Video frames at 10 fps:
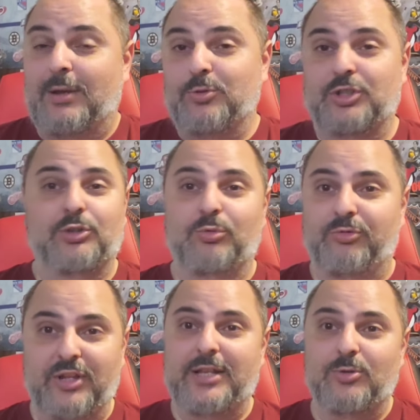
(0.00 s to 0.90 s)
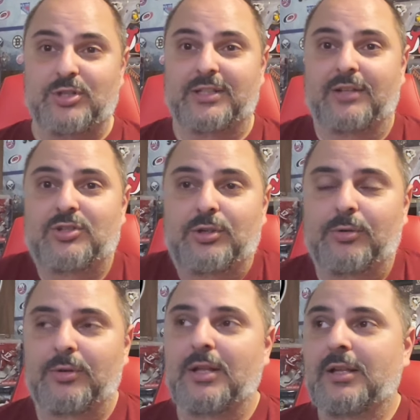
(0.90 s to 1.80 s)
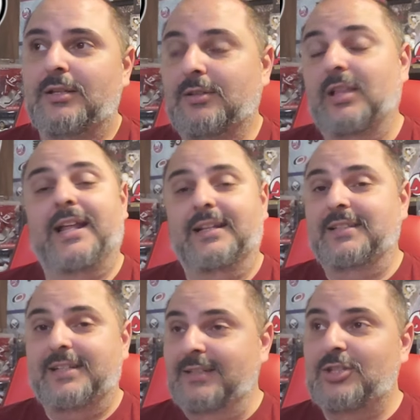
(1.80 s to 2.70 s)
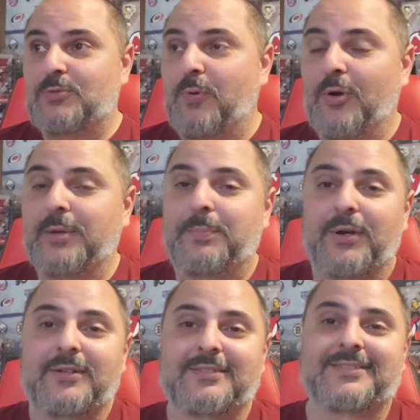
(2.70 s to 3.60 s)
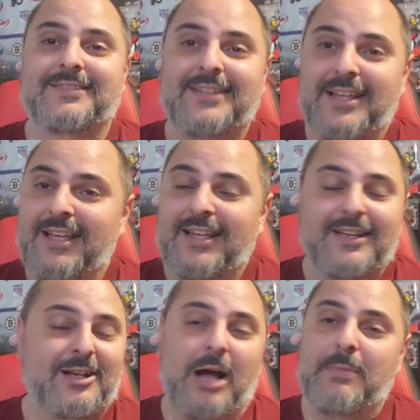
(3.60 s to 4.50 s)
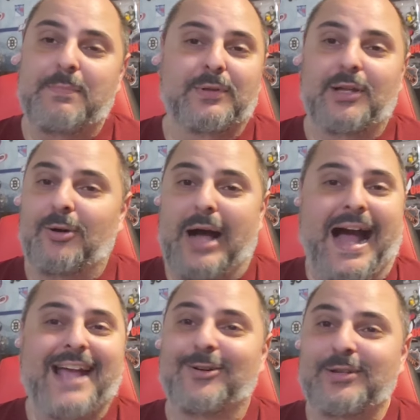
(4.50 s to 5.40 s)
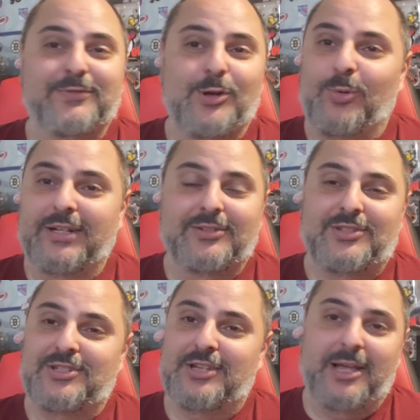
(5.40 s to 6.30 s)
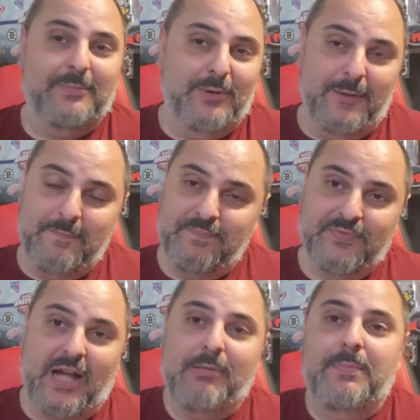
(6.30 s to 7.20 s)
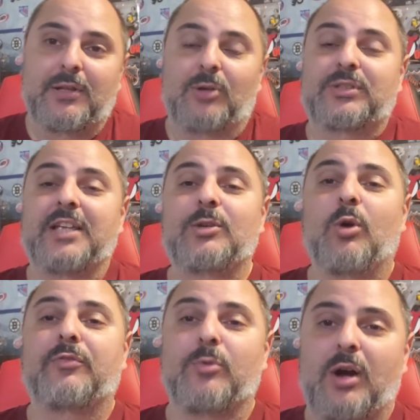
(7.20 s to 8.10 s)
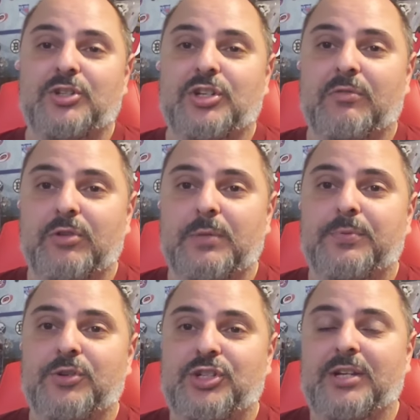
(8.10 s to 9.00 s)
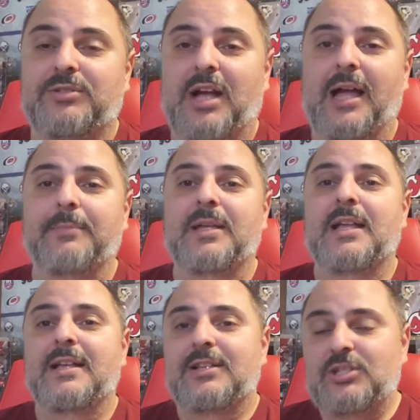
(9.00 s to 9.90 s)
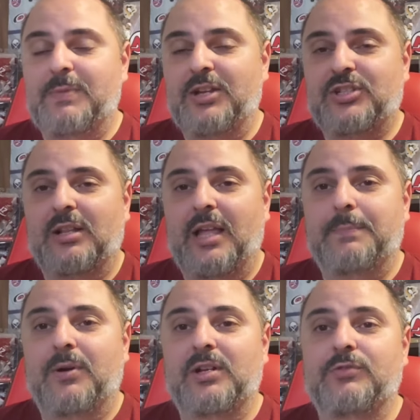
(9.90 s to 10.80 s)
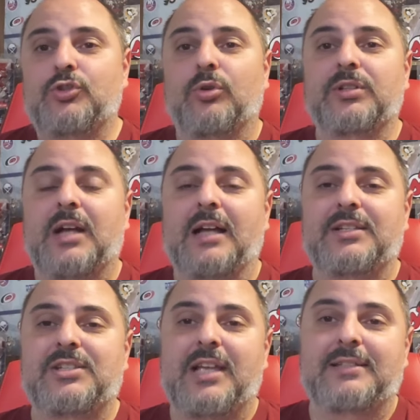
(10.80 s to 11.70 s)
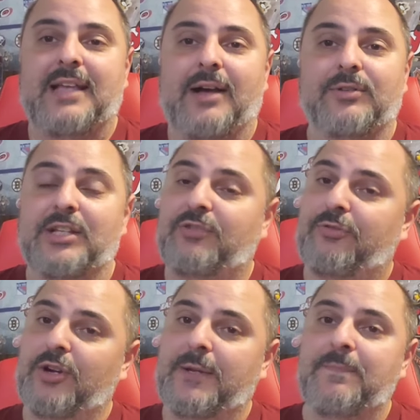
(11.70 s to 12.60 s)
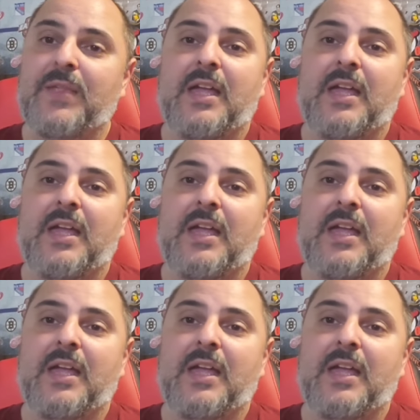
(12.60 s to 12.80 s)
I was going to do videos on that too. Glad I didn't at this point, but comment below. I don't even know what else to say, but comment below. Thank you all for watching. I really appreciate your time. Smash that like button and join the Hockey Skate Down. It's free.